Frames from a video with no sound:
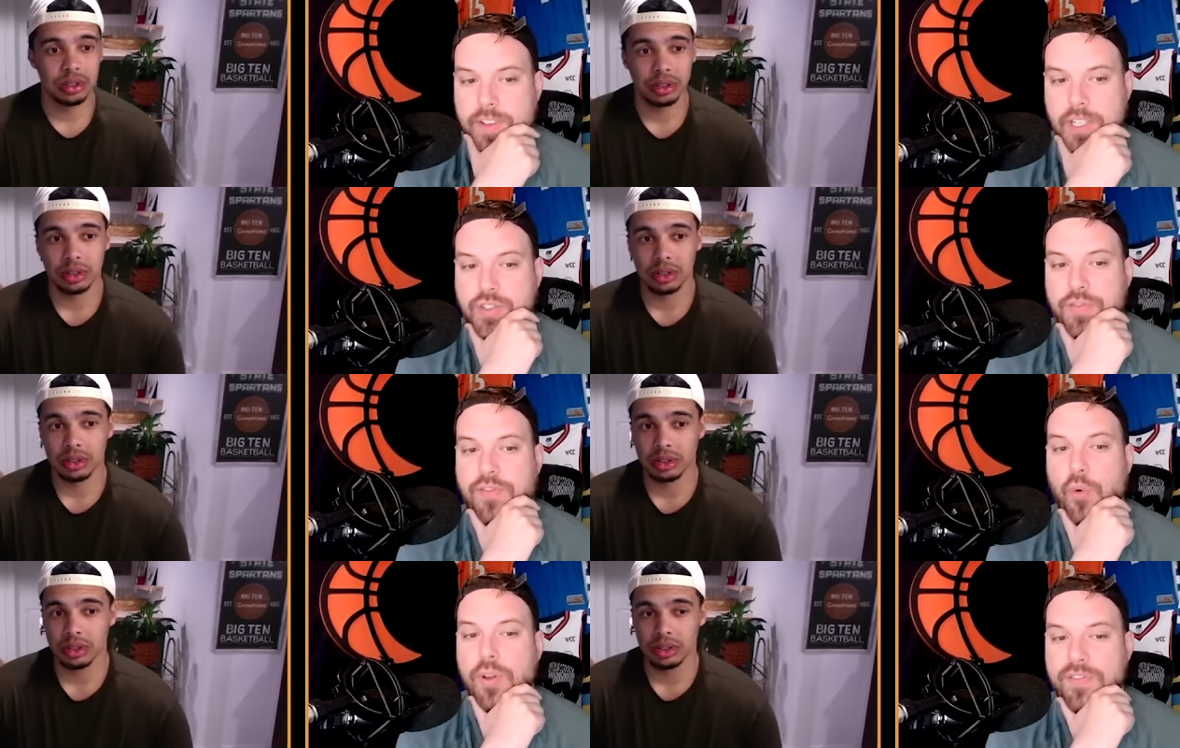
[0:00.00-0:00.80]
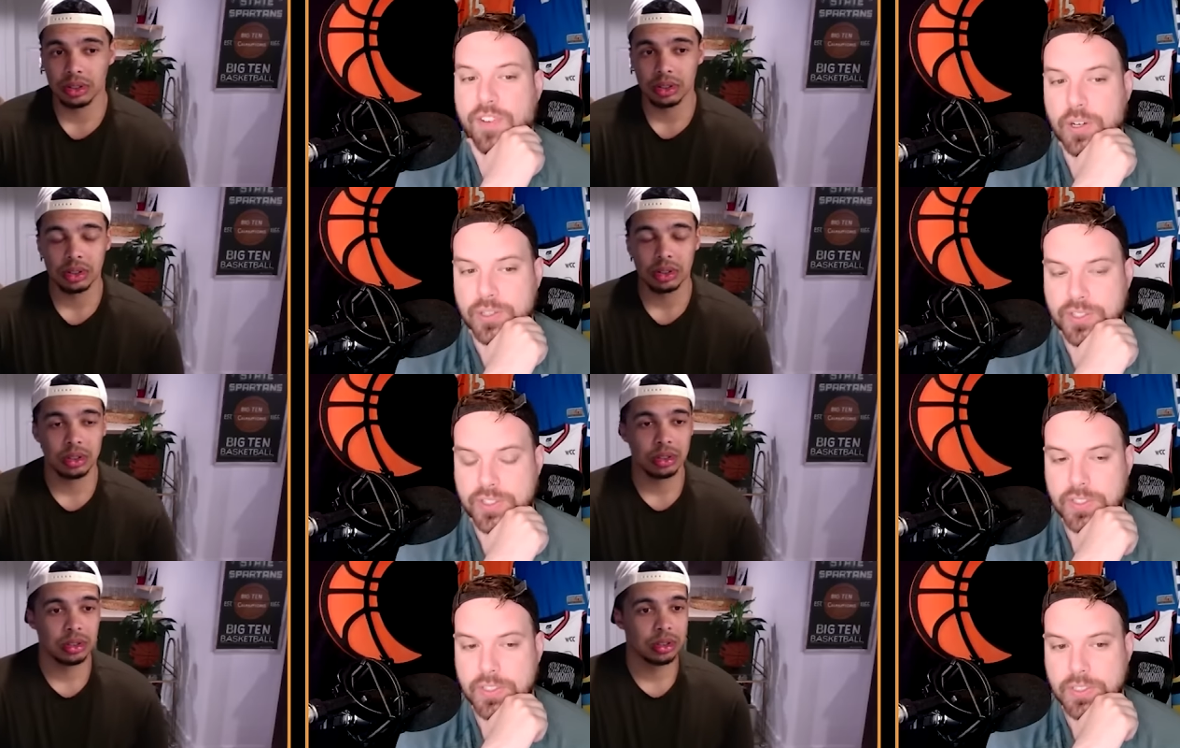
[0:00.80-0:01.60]
Speaker 1: finished
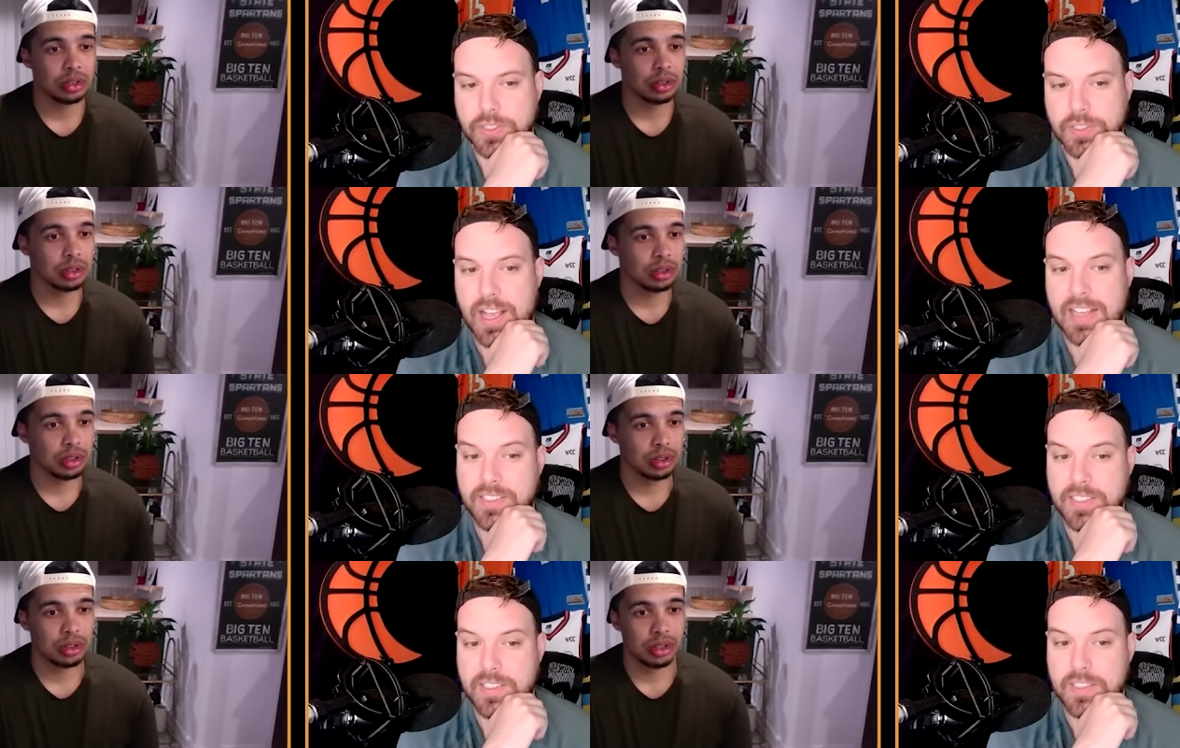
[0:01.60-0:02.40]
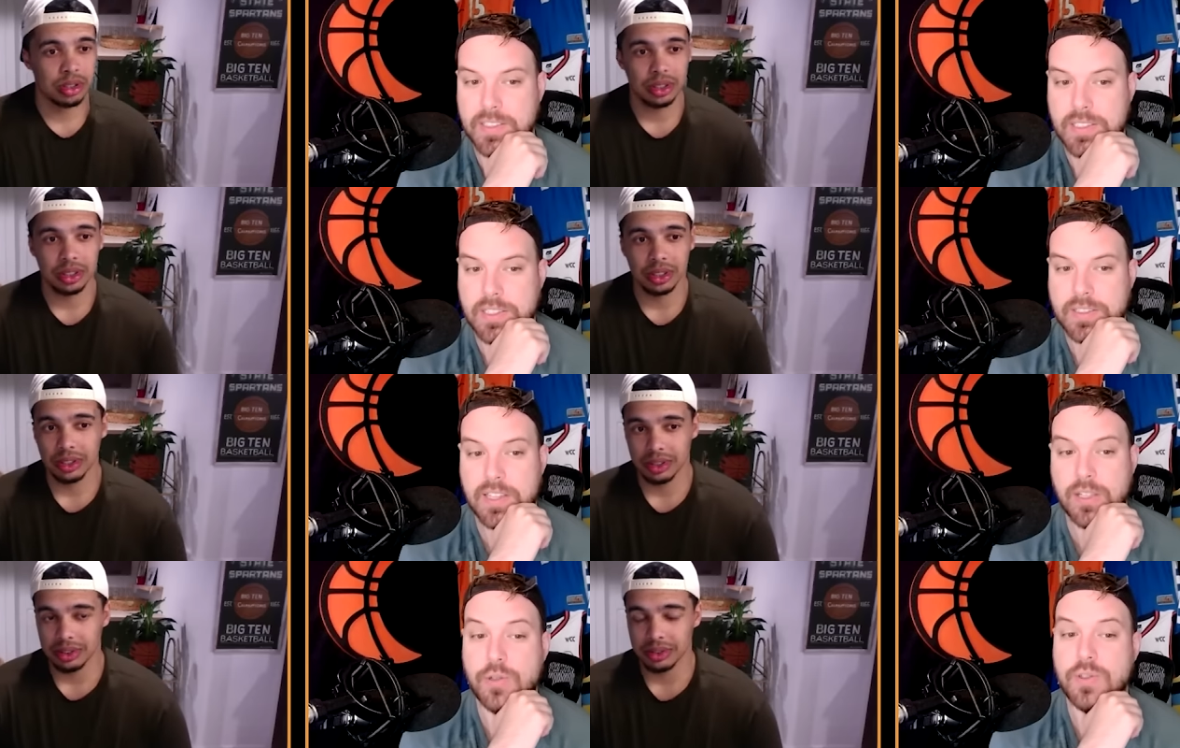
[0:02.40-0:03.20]
41st last season.
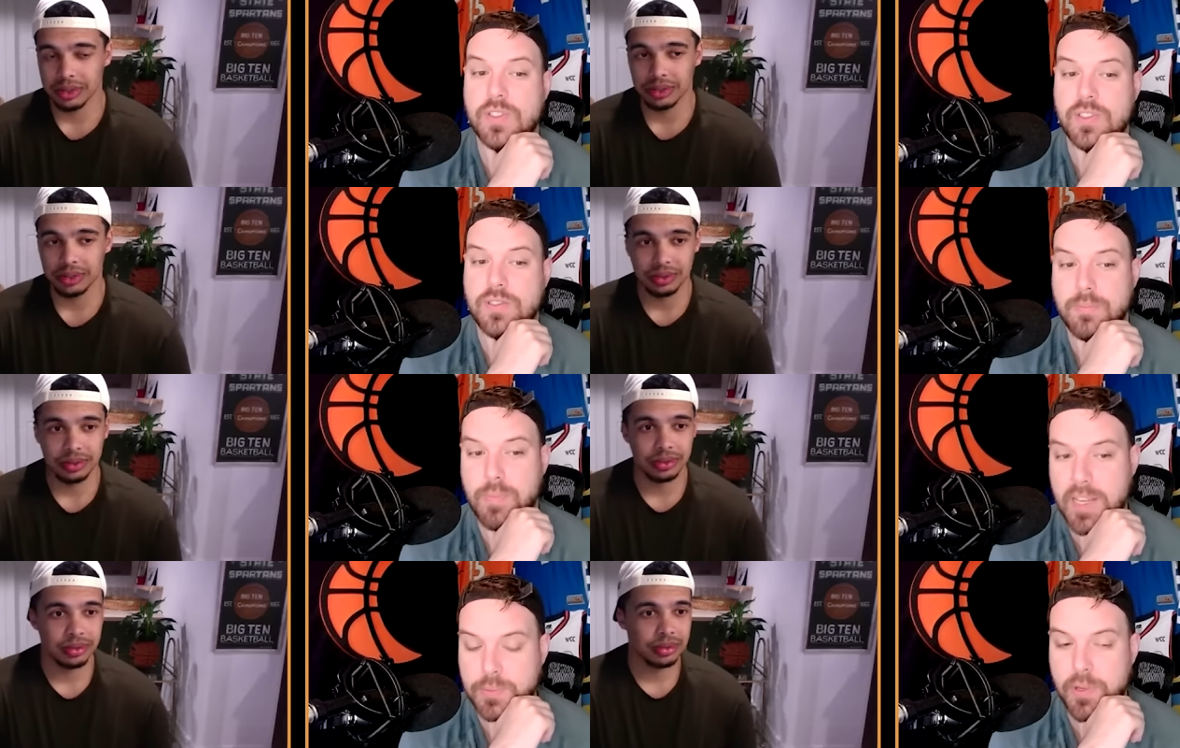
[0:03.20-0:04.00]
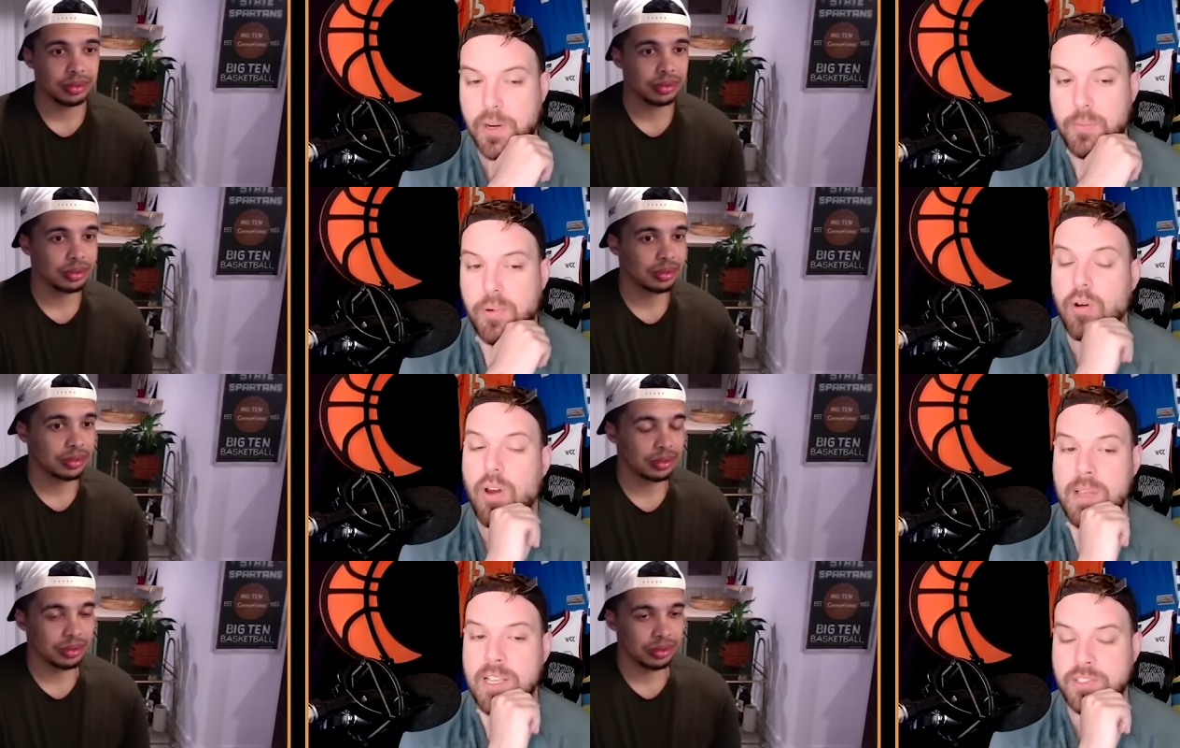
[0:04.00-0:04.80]
They lose best player in
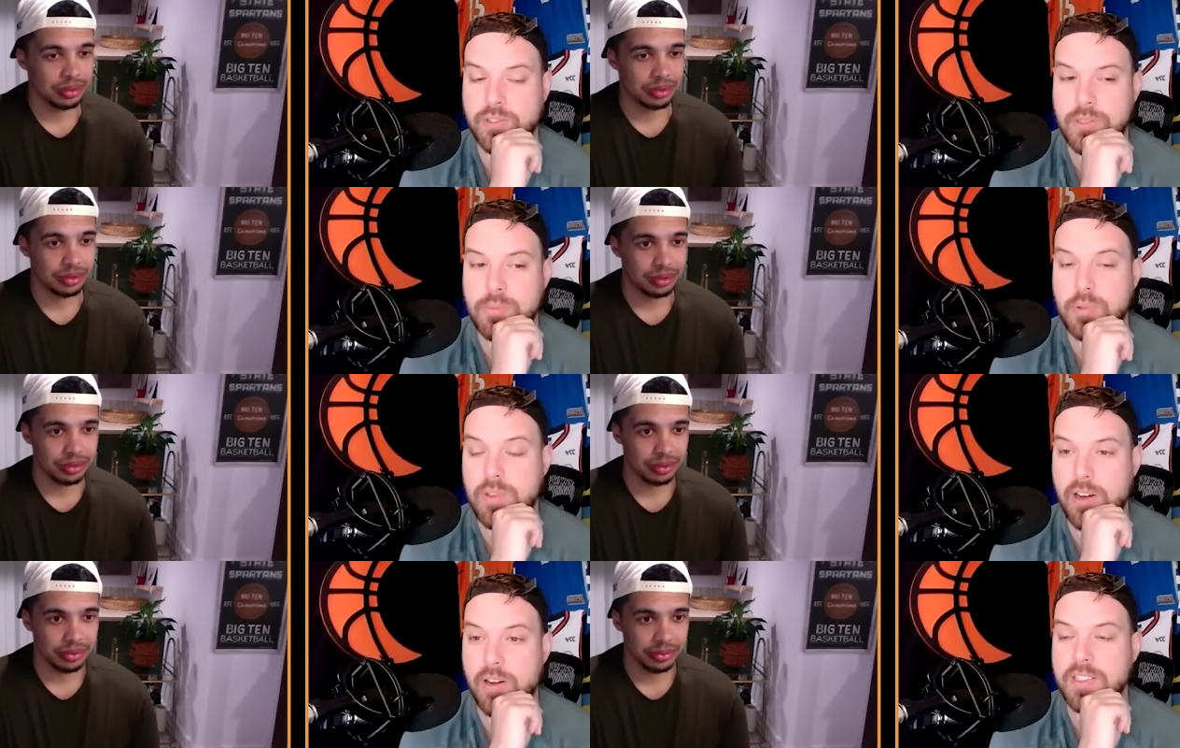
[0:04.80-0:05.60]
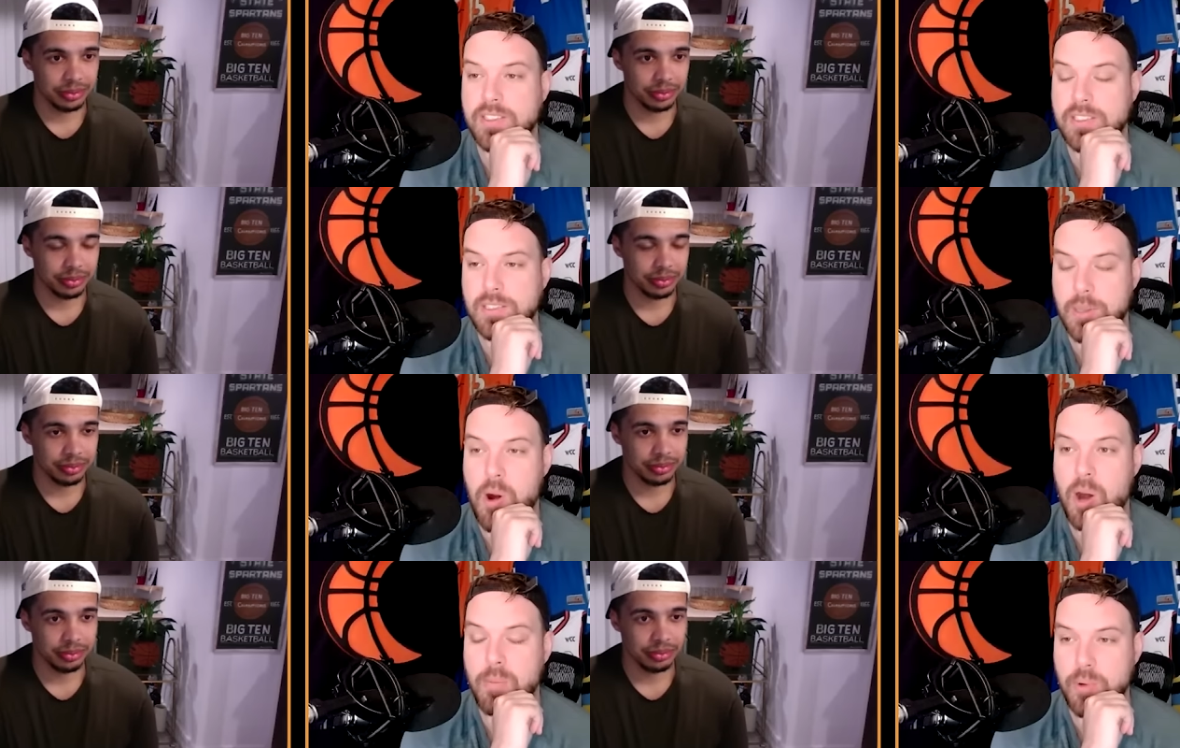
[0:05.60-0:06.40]
program history, Budarius
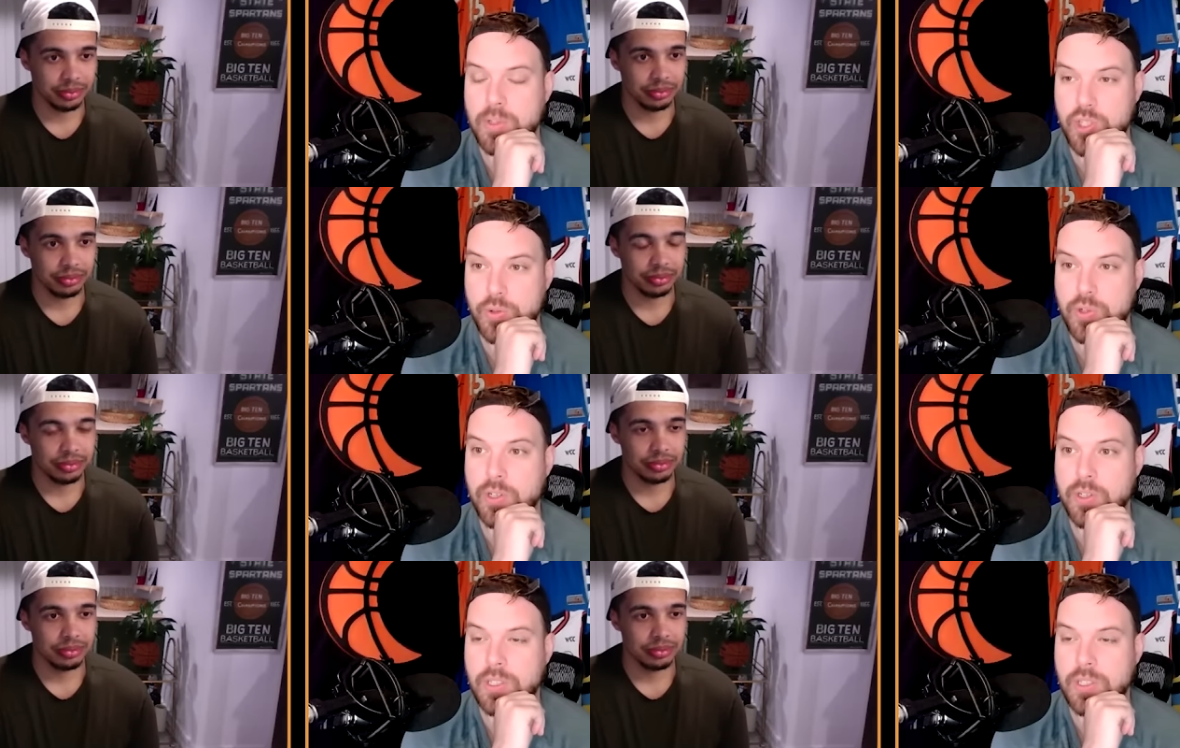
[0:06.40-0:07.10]
Lamar Bowie Jr.